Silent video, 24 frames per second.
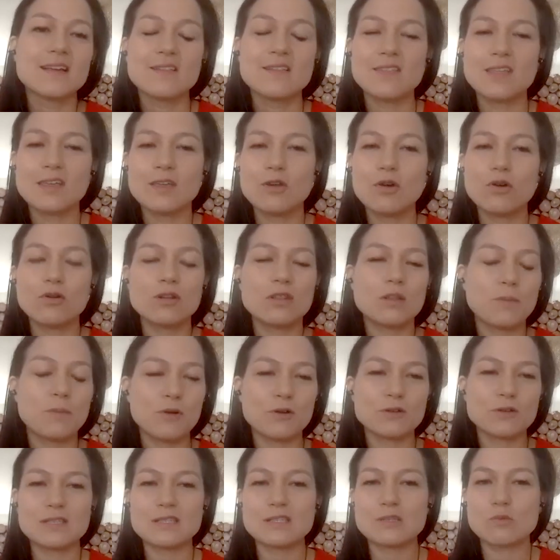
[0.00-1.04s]
They go to the
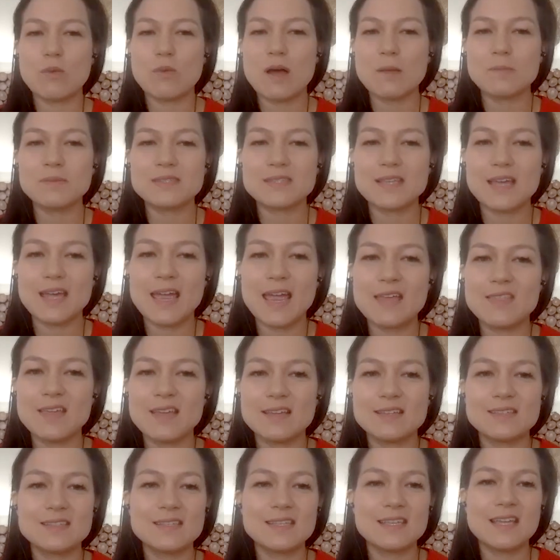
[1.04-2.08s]
person's website, and
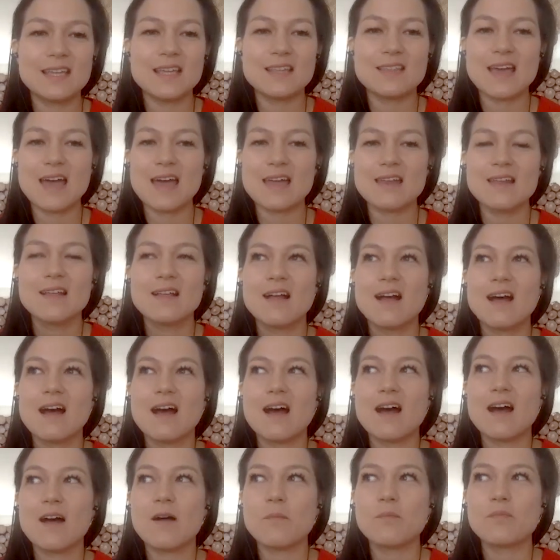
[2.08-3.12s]
they see that,
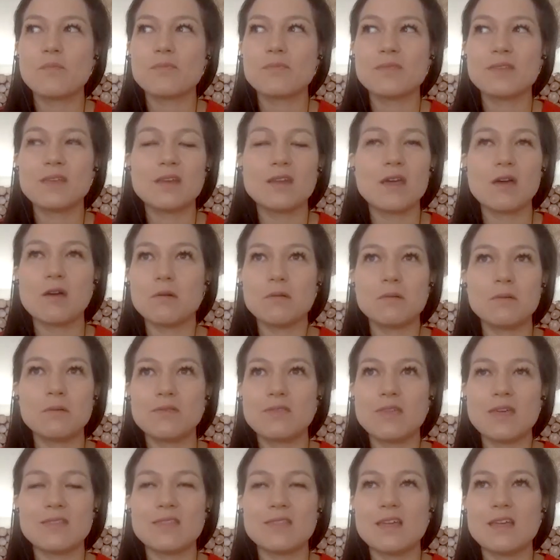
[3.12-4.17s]
um, you know,
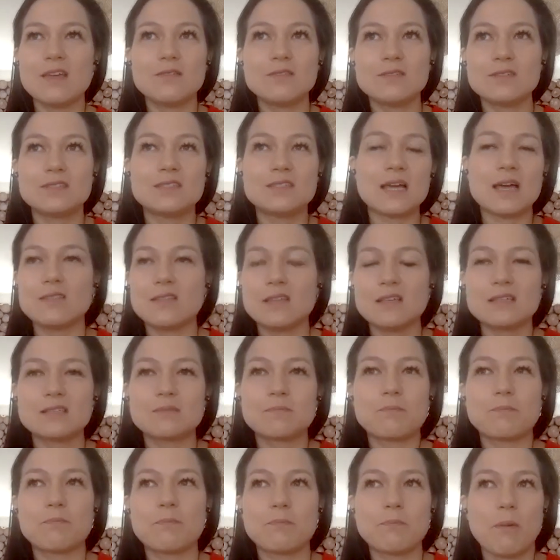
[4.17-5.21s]
that they've done this
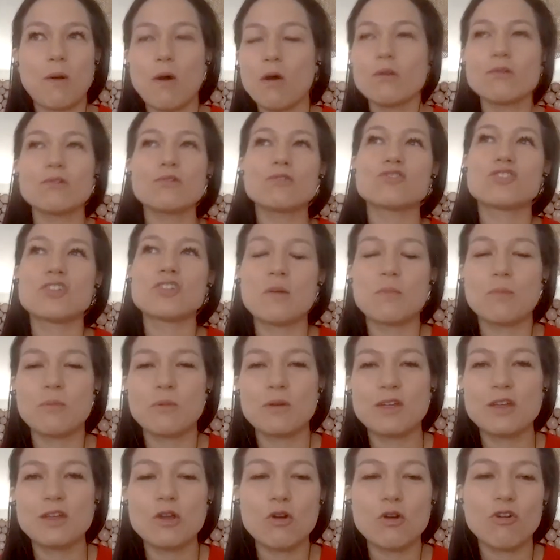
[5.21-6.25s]
partnership,
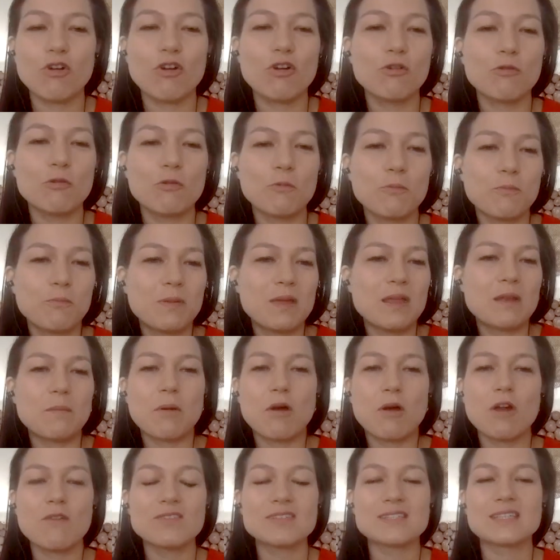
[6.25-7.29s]
you know, or been
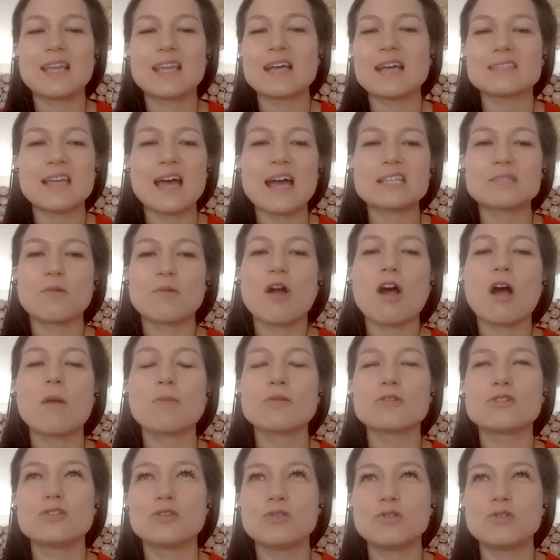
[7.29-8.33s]
part of this guest expert
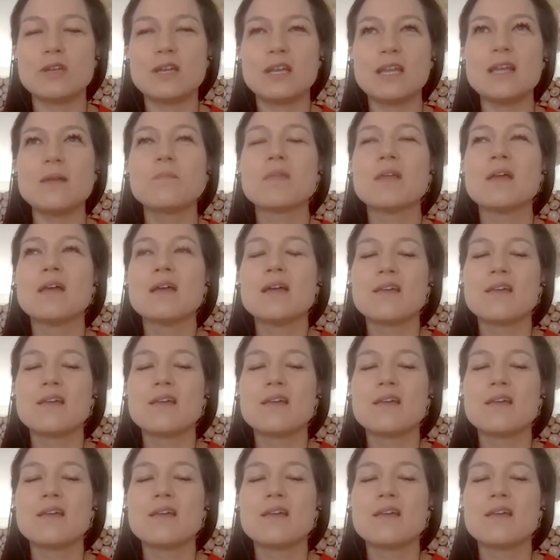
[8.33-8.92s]
opportunity.